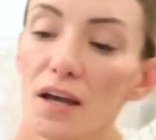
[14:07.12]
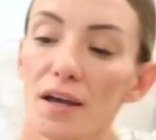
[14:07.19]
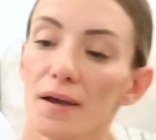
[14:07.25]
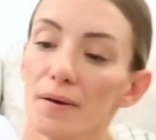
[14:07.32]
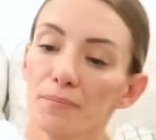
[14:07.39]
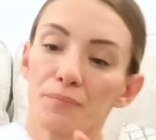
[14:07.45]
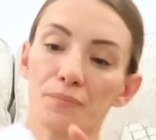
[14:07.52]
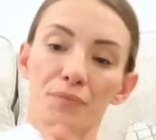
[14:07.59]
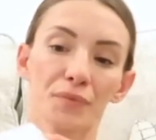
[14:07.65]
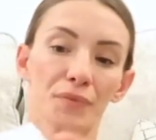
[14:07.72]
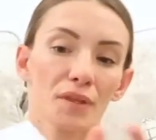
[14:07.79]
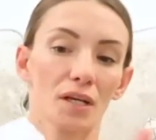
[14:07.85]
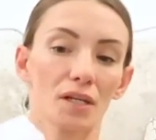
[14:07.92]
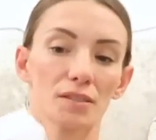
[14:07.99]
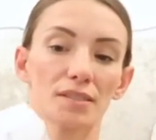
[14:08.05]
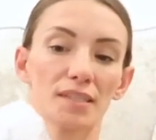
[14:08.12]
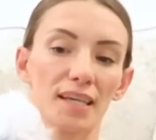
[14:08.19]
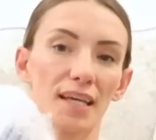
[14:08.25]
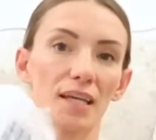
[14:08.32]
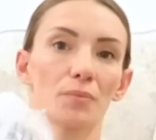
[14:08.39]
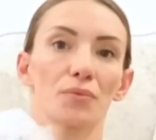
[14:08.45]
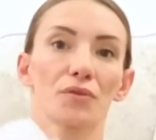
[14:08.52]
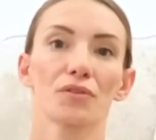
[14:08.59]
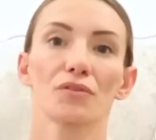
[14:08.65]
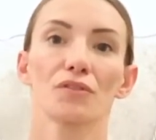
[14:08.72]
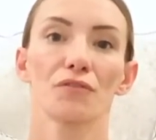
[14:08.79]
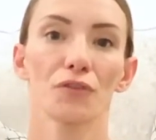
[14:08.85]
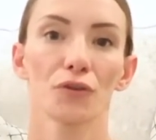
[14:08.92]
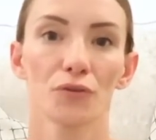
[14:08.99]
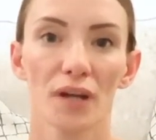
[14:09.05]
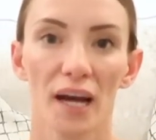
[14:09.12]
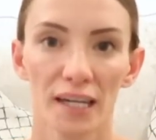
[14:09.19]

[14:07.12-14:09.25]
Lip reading: to keep the food